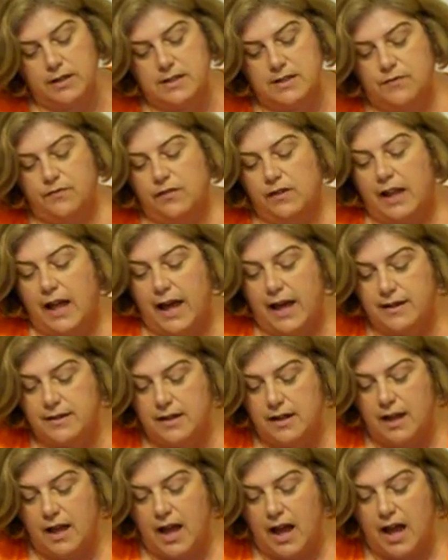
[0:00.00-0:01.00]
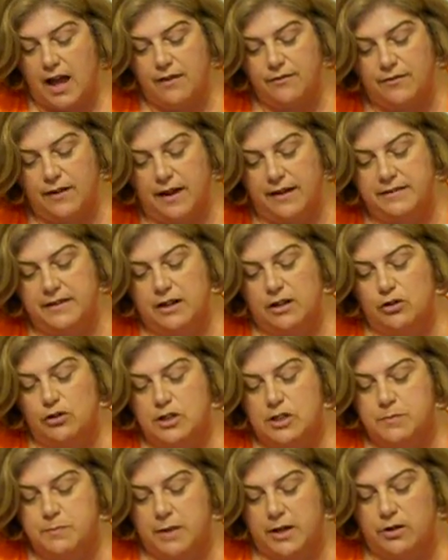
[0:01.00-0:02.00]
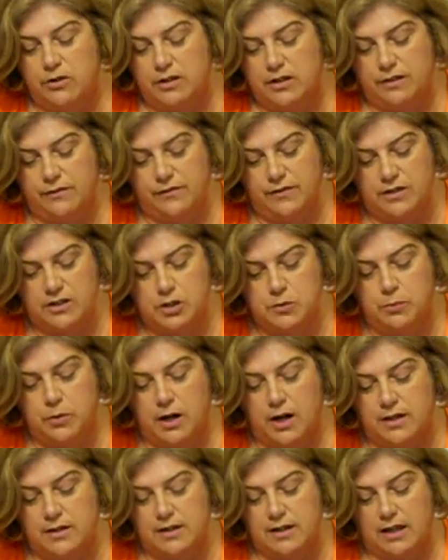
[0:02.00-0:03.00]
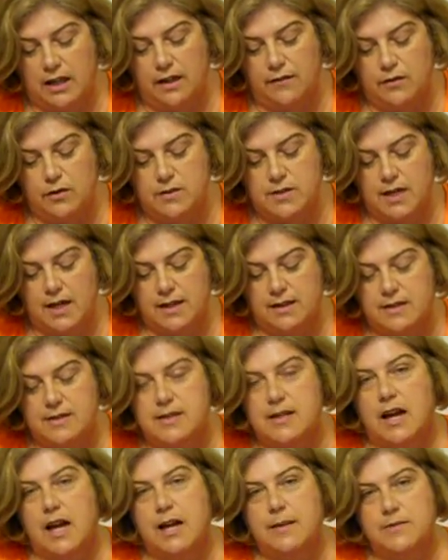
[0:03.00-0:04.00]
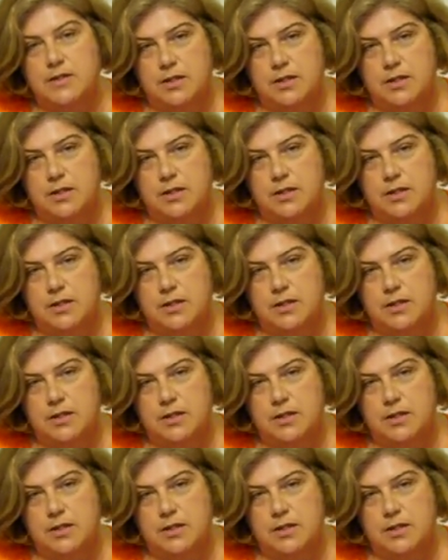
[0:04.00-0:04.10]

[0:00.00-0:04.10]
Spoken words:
is flat. I find that it looks better in the finished product if you take the time